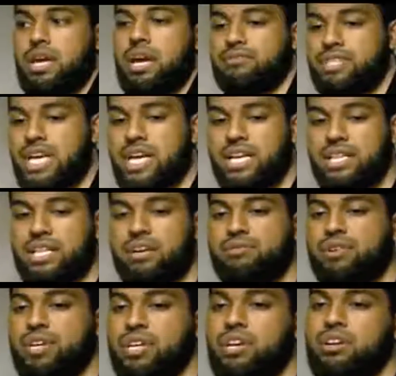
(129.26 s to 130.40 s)
they have taken that
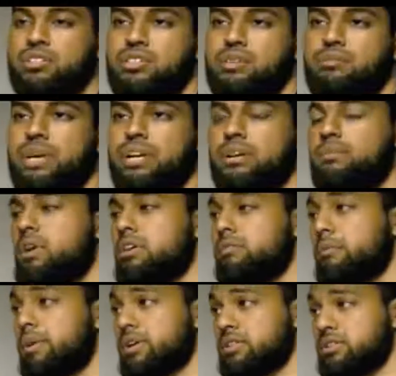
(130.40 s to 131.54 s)
very culture and made it a part
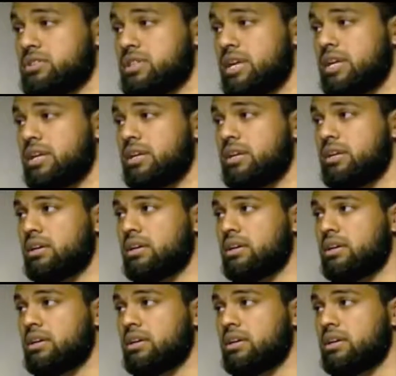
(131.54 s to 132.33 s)
of American society.